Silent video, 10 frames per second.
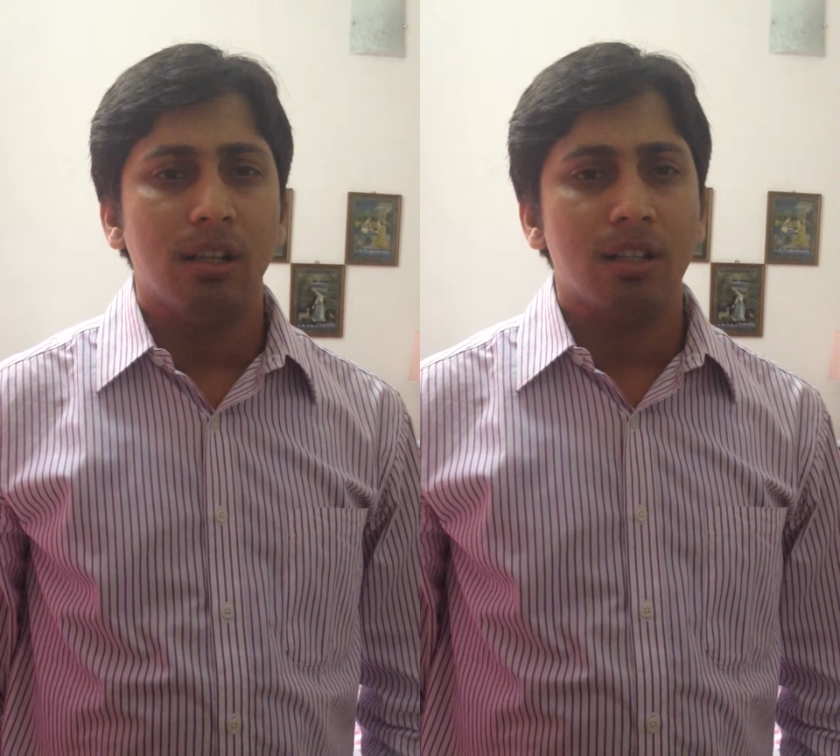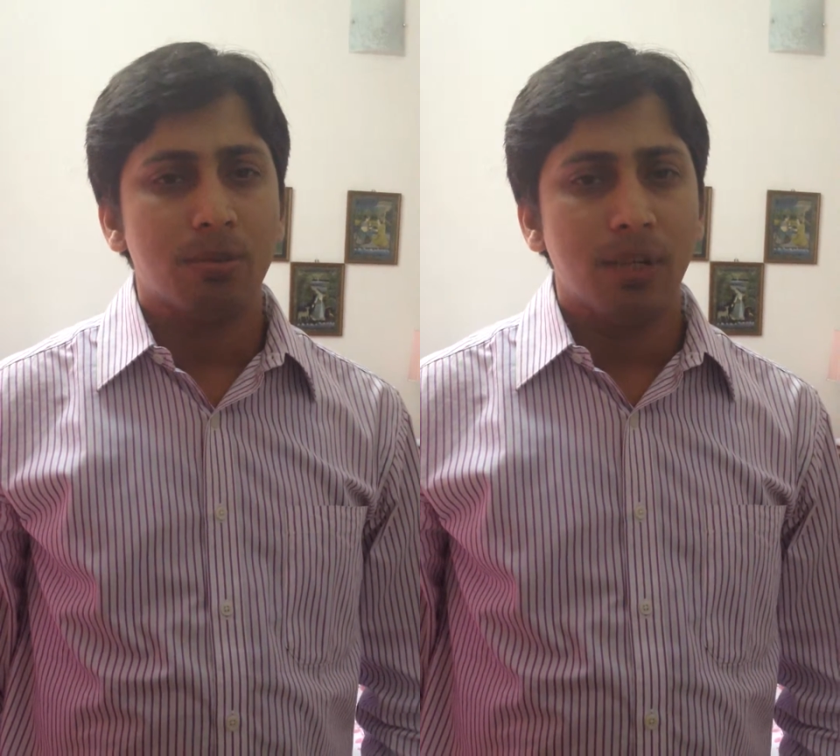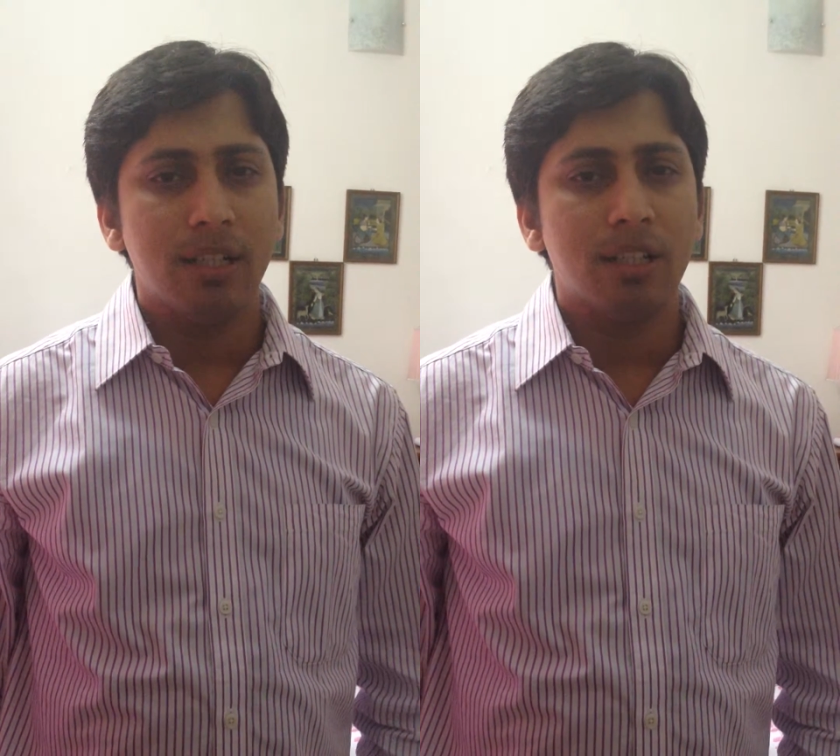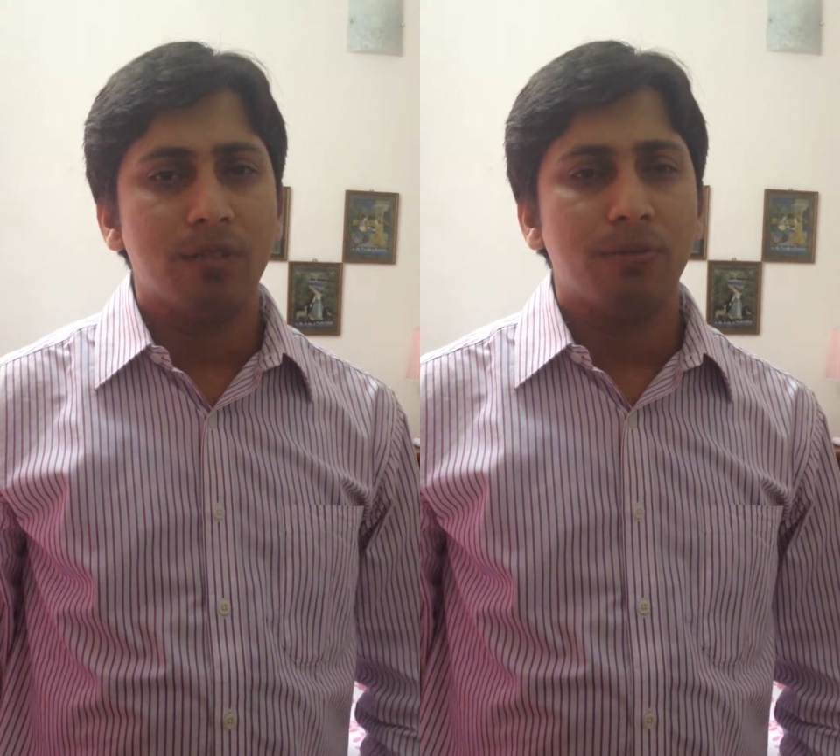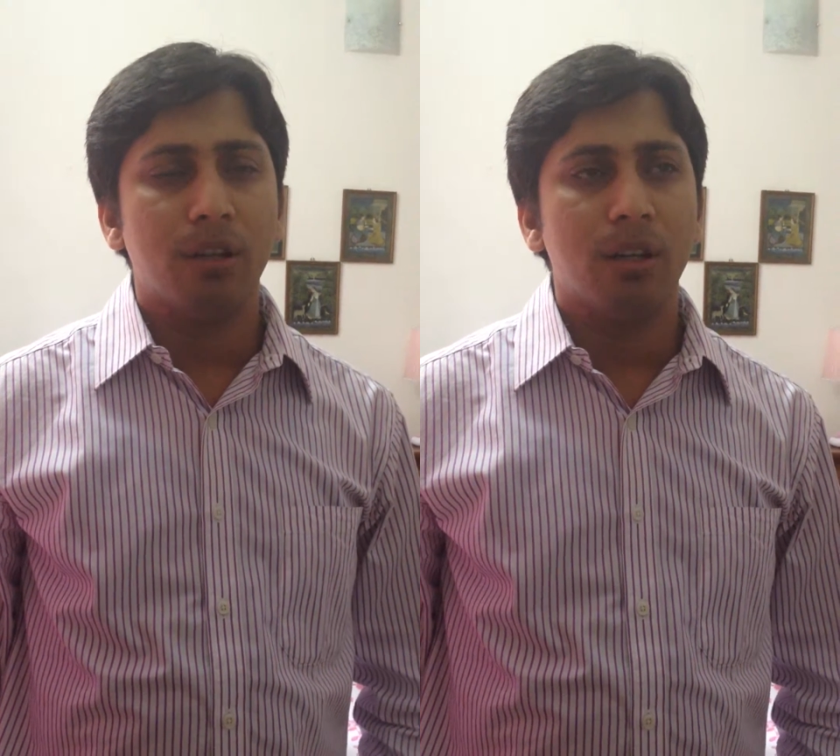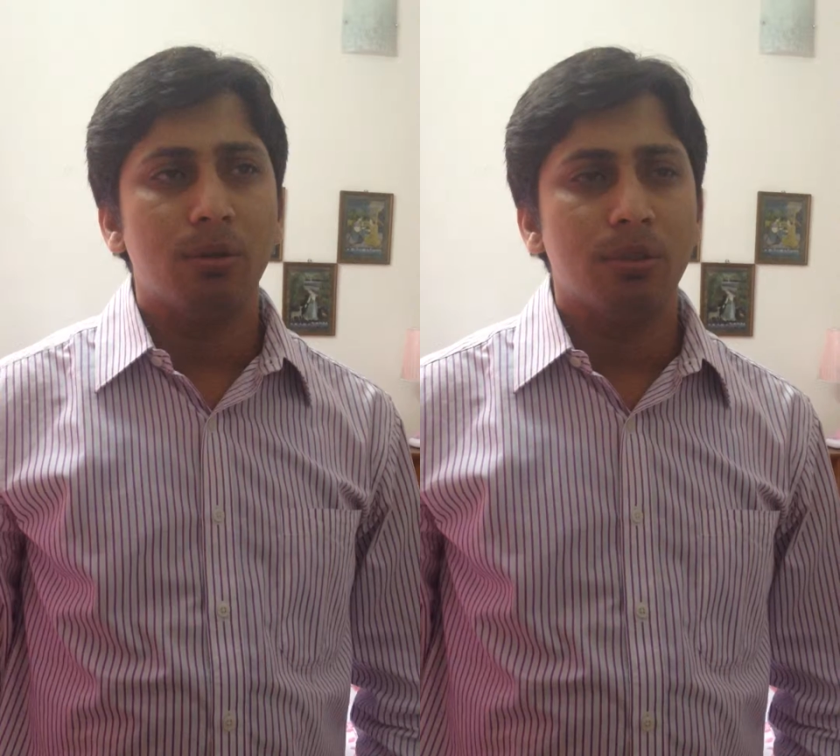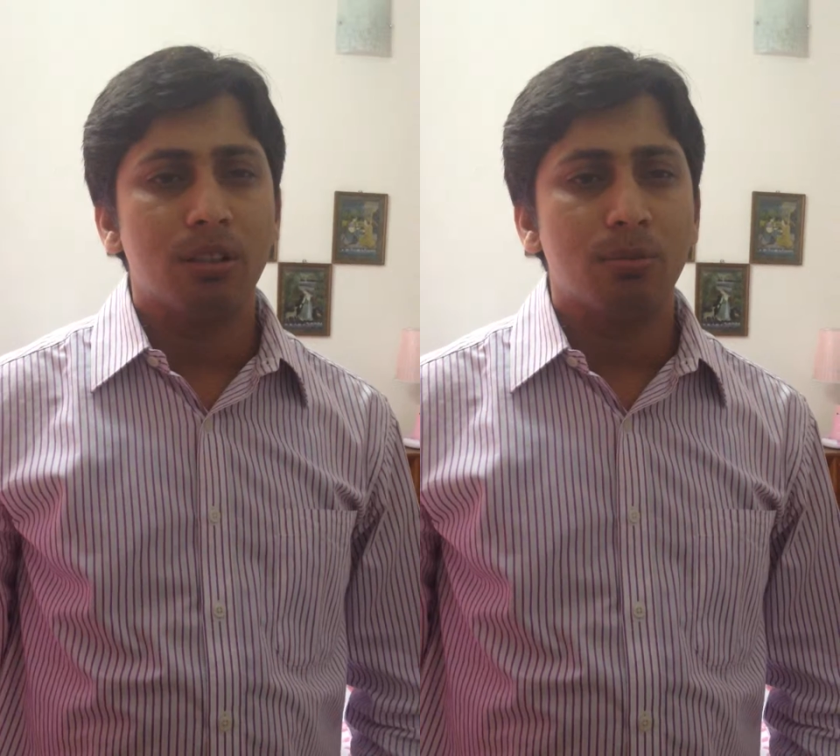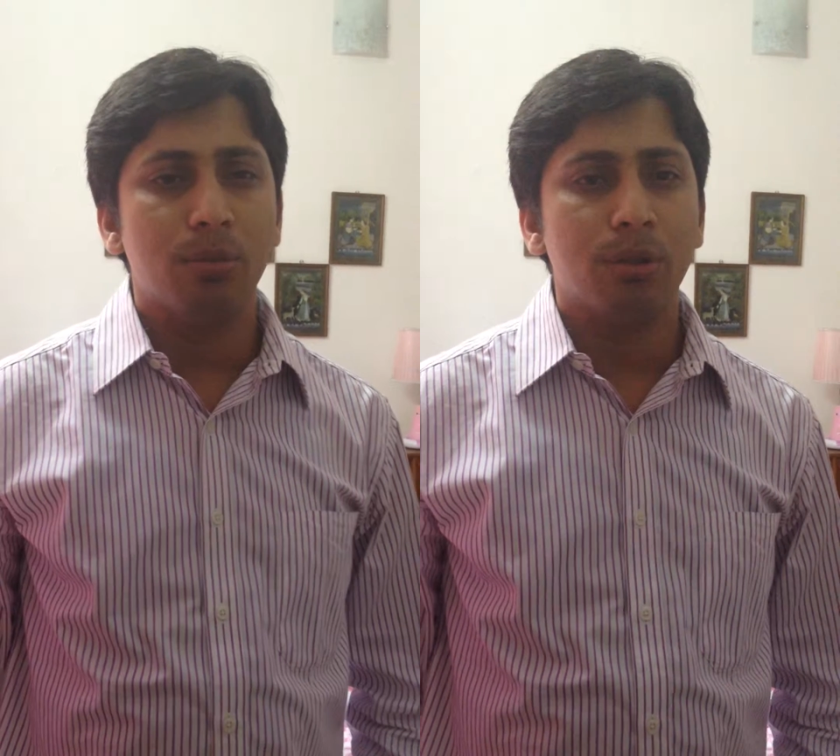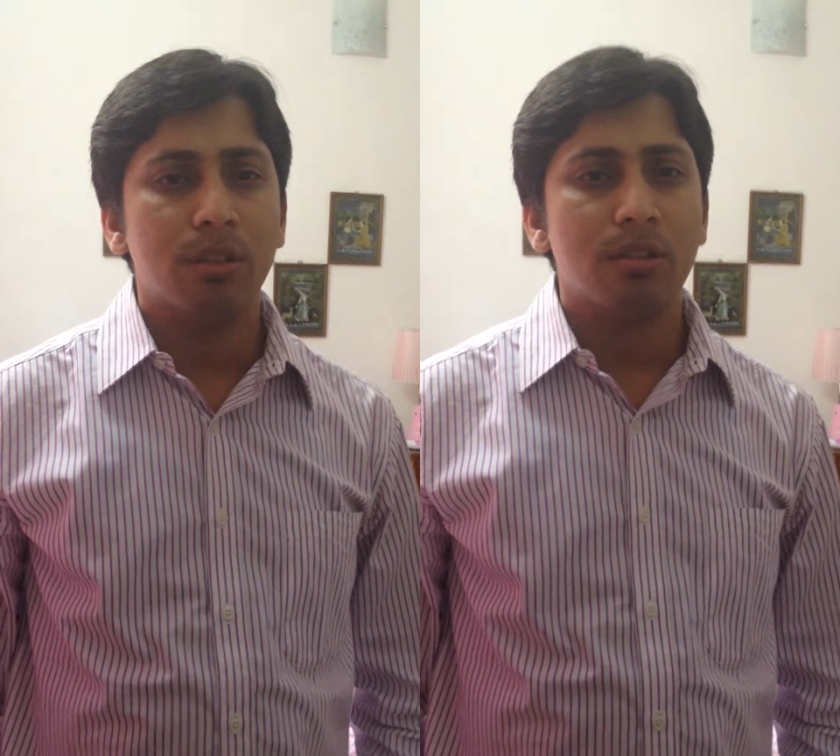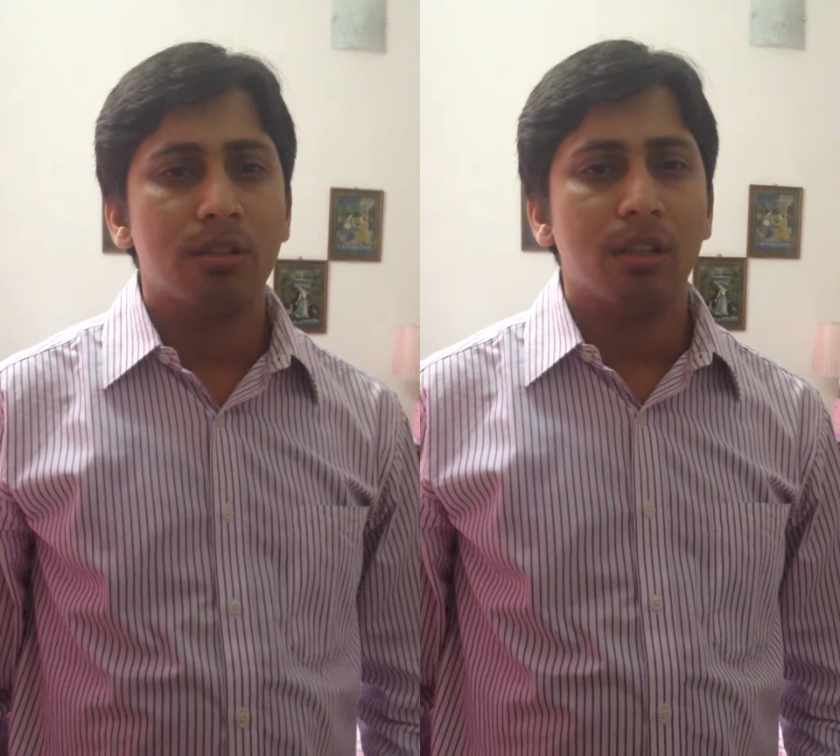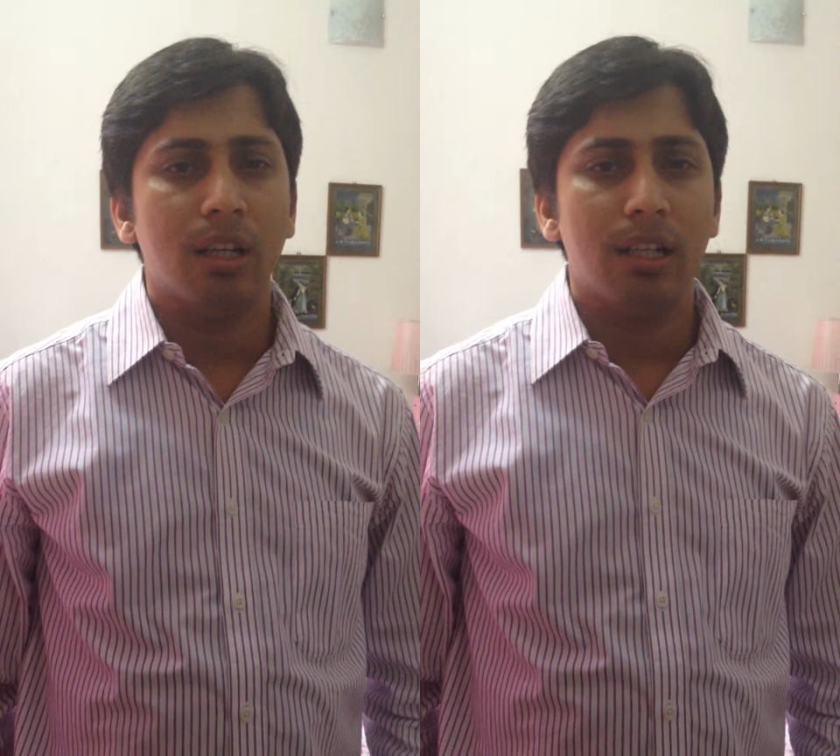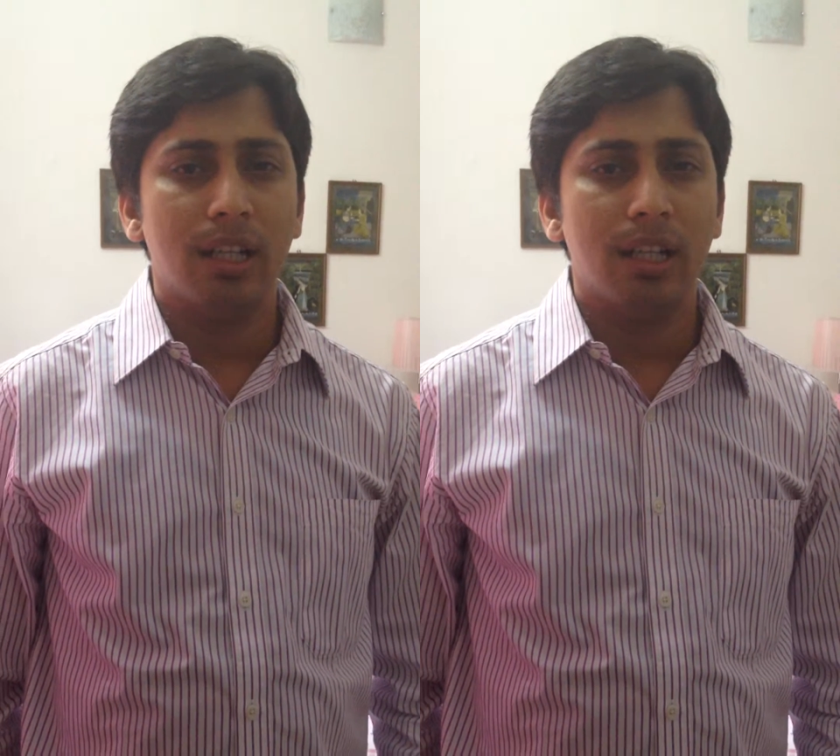Despite its fallout, this book is